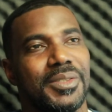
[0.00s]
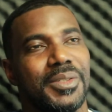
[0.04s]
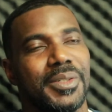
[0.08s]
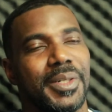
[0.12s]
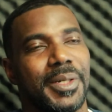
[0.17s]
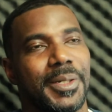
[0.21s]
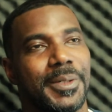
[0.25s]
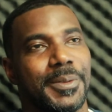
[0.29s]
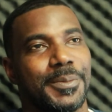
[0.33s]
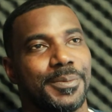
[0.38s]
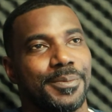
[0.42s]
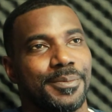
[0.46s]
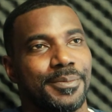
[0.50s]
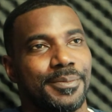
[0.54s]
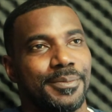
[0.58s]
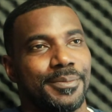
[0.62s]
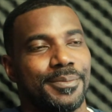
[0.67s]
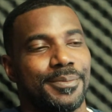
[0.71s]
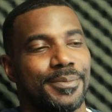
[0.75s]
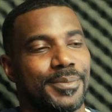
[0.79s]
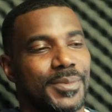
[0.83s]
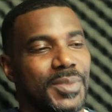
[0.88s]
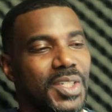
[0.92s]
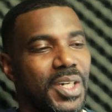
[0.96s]
You know,
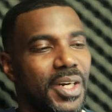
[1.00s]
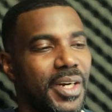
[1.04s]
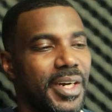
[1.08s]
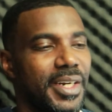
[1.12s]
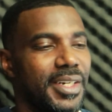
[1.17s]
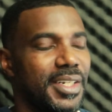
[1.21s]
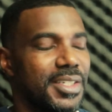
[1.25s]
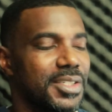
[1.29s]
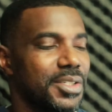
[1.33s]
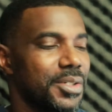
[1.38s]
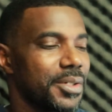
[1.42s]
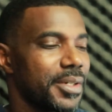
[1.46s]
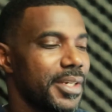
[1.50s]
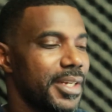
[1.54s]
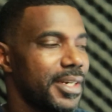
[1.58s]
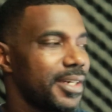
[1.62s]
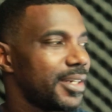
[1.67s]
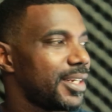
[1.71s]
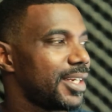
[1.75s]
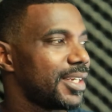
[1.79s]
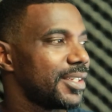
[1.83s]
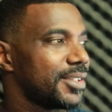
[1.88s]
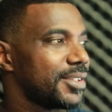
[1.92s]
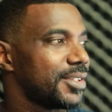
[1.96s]
all right, let's look
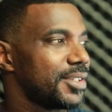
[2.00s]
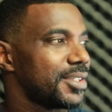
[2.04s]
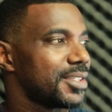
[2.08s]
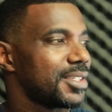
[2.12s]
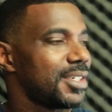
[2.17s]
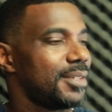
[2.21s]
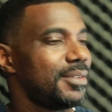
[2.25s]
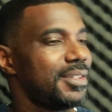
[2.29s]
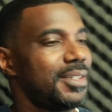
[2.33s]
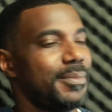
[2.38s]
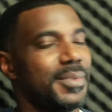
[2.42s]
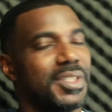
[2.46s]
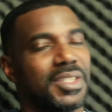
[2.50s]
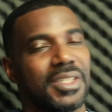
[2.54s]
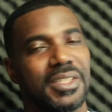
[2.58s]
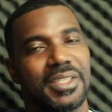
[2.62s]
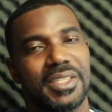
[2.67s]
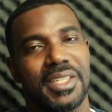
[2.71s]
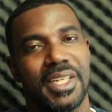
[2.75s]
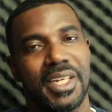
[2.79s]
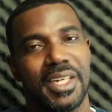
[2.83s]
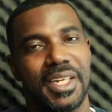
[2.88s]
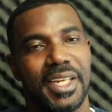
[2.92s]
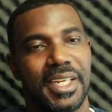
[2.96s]
at it like this. Let, let me
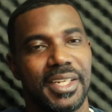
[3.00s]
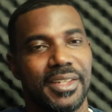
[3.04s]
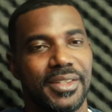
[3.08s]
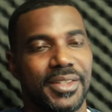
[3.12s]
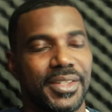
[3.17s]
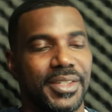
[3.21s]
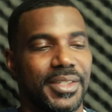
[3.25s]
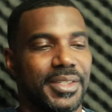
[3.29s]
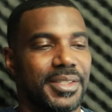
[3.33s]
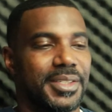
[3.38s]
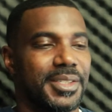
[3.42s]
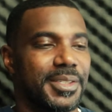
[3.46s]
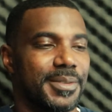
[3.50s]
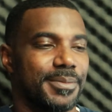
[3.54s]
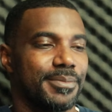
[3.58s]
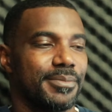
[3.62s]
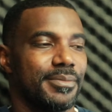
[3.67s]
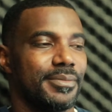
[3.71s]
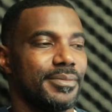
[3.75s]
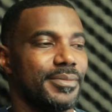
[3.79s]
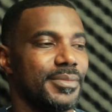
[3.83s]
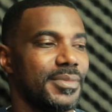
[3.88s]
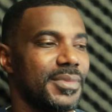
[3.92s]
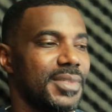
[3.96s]
just say it like this.
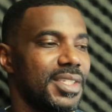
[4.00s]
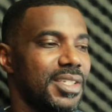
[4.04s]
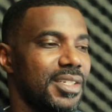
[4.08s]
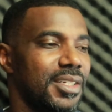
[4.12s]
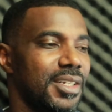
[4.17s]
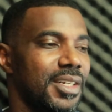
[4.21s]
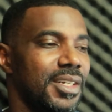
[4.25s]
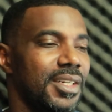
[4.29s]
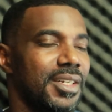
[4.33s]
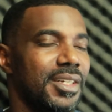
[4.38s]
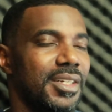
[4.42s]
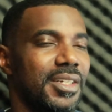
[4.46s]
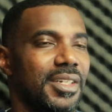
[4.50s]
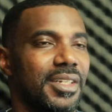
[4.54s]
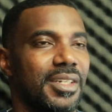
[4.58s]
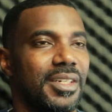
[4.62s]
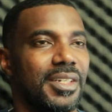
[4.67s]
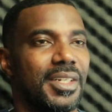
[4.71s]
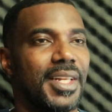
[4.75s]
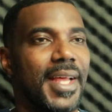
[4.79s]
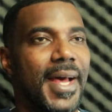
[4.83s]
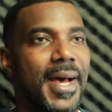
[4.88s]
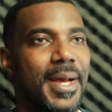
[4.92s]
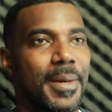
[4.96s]

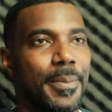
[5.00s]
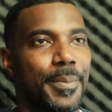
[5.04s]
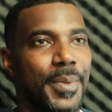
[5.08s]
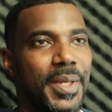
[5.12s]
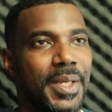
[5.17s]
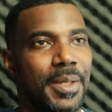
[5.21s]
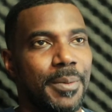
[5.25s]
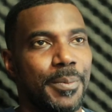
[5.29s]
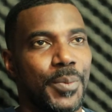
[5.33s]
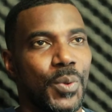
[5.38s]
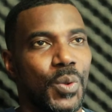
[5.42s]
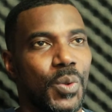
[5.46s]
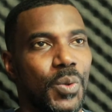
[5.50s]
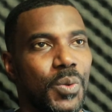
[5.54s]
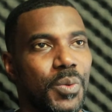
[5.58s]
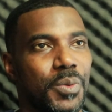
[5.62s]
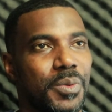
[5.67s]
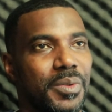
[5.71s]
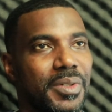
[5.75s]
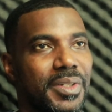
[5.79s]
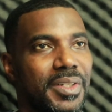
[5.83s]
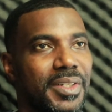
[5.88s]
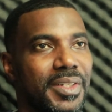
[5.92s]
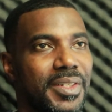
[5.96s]
A lot of
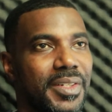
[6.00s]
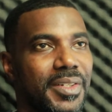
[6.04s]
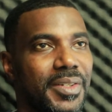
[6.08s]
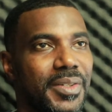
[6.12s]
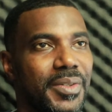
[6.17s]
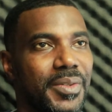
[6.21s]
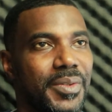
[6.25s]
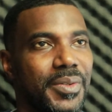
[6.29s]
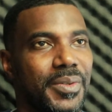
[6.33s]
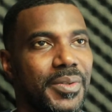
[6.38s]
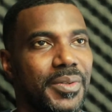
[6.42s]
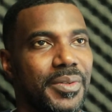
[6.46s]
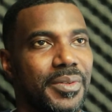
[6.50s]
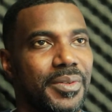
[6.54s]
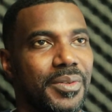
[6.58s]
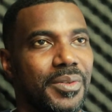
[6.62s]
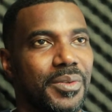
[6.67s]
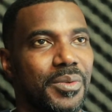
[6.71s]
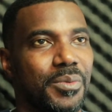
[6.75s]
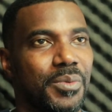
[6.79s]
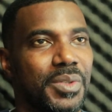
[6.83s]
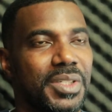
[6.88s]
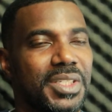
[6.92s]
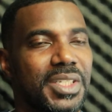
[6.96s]
people
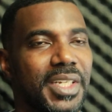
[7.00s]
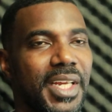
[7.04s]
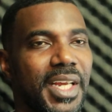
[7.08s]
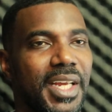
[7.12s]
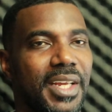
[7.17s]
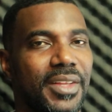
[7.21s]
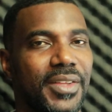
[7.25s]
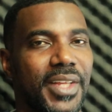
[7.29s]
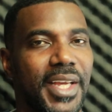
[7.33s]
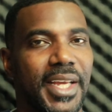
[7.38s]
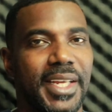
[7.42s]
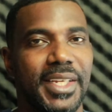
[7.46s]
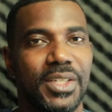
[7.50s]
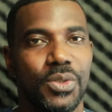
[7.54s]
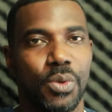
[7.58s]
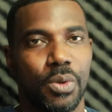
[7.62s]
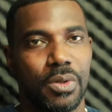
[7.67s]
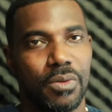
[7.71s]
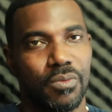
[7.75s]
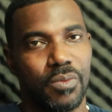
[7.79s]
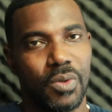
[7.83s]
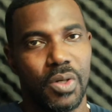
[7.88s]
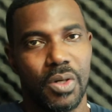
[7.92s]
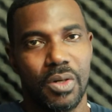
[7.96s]
were saying that he's
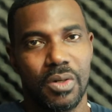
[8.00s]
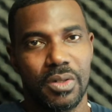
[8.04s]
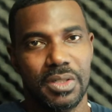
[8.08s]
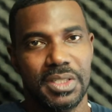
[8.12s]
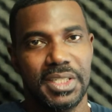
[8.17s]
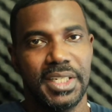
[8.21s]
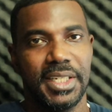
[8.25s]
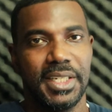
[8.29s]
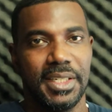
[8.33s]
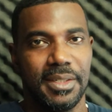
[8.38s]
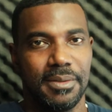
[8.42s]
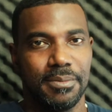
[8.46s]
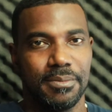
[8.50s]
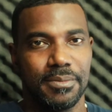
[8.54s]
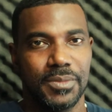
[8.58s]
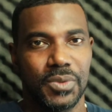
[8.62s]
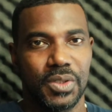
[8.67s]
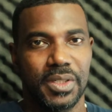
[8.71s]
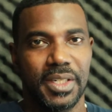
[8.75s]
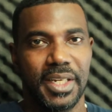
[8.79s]
on the wrong team.